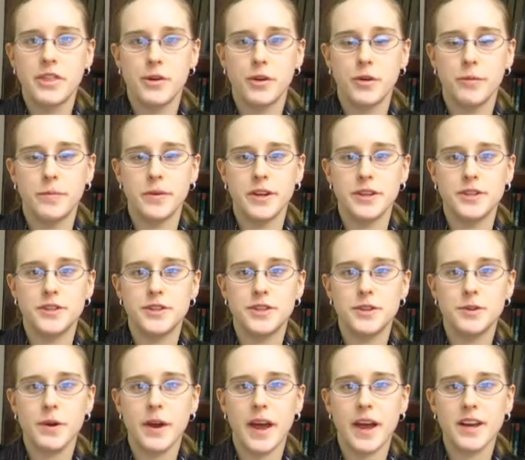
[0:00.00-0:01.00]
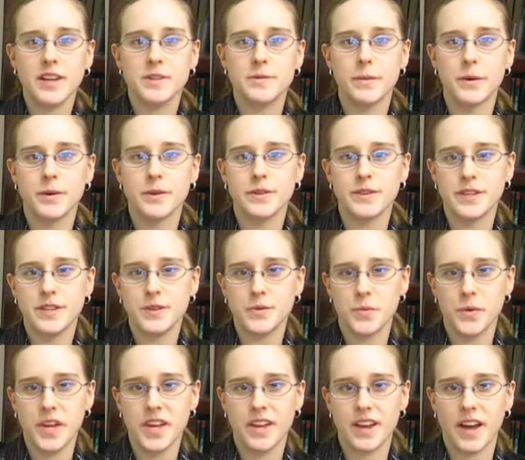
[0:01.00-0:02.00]
There will be two expos this
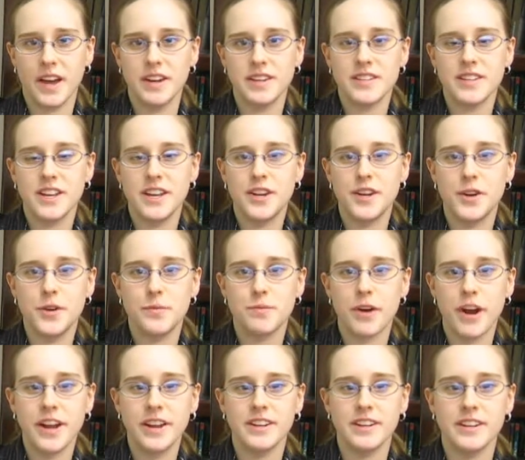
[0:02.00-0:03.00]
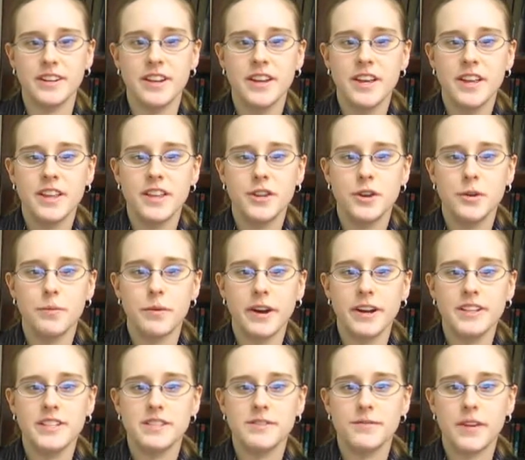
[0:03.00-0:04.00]
weekend in New Brighton. New
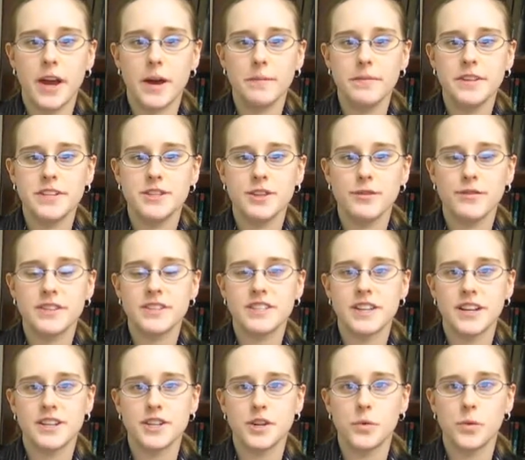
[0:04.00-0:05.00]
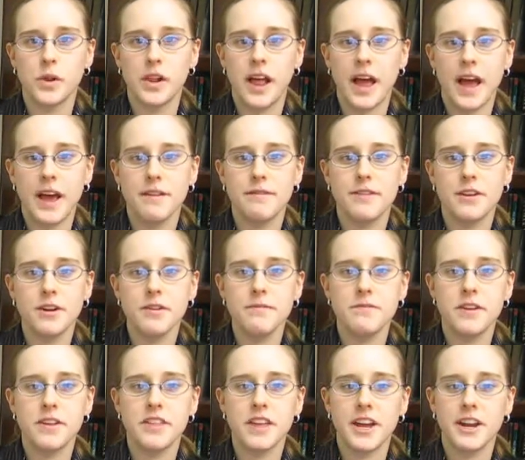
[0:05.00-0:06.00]
Brighton's Family Service Center will have their
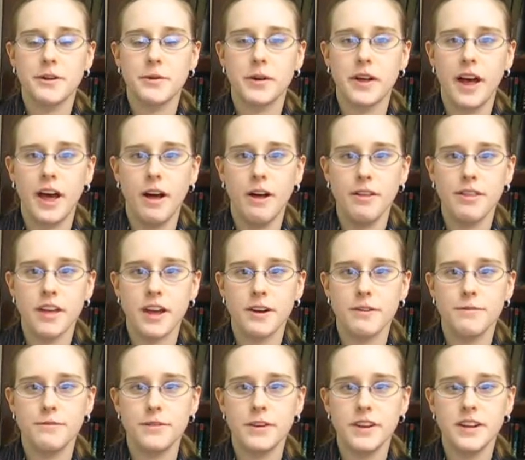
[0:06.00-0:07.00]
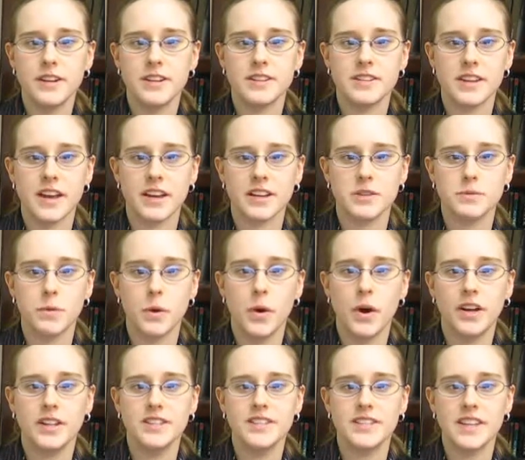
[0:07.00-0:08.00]
fifth annual Health and Fitness Expo
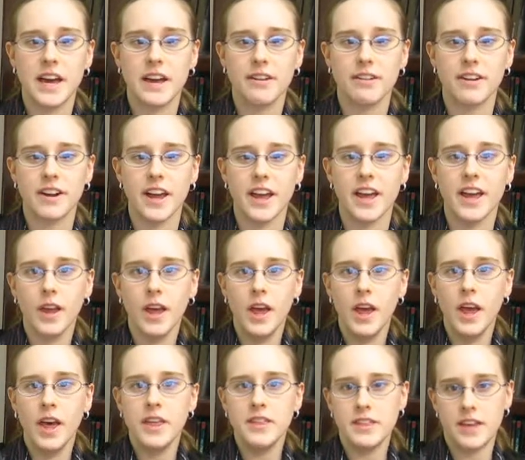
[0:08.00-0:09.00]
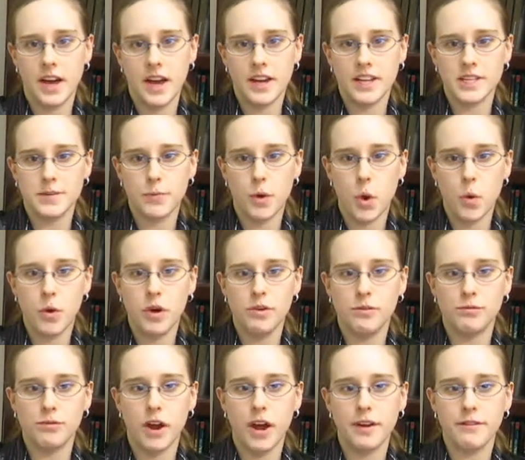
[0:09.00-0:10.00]
on Saturday. The expo
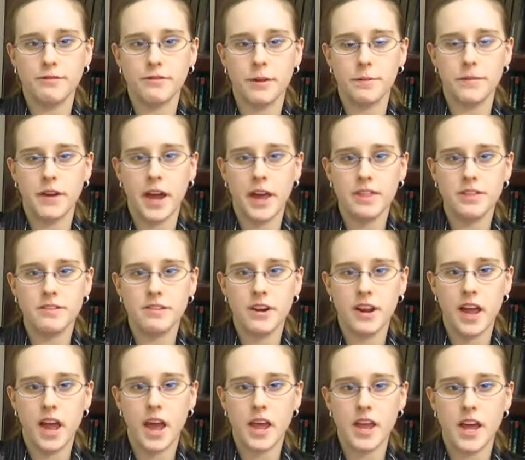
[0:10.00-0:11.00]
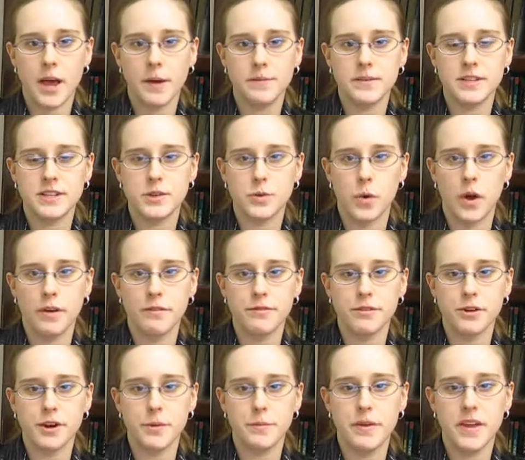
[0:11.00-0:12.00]
will run from nine thirty a m to twelve
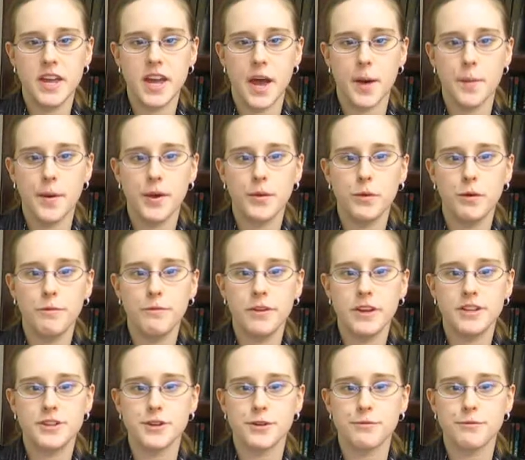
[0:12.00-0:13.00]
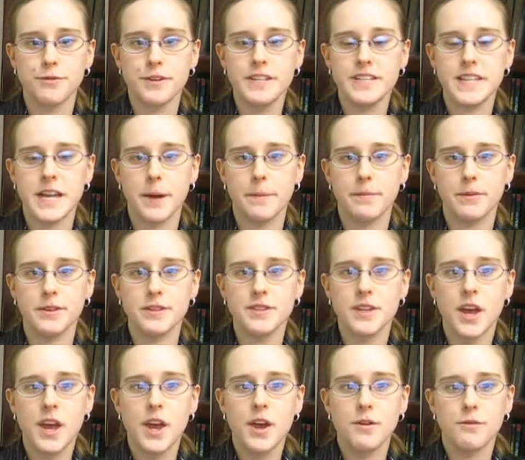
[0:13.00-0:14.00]
thirty p m and will feature free samples,
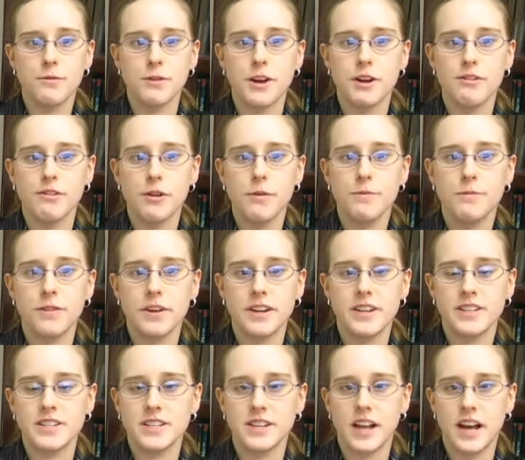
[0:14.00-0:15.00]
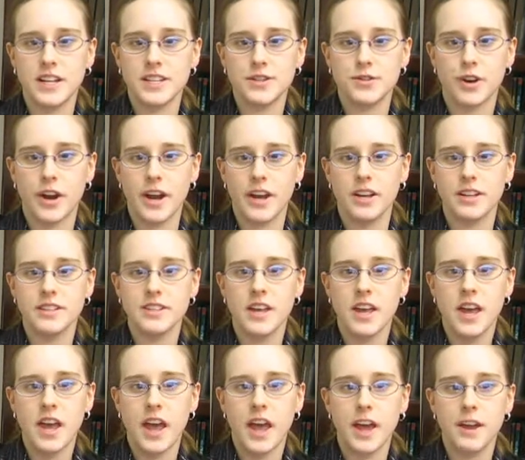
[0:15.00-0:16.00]
free group fitness class trials,
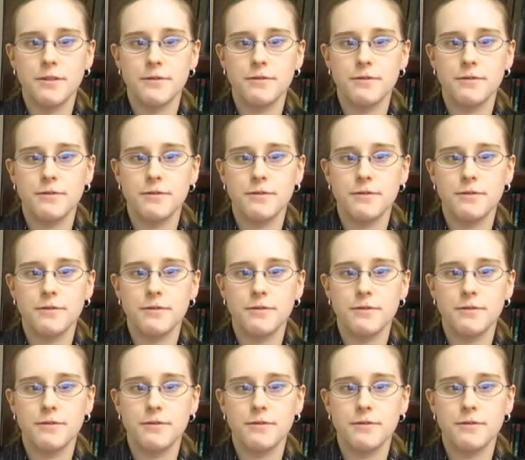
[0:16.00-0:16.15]
and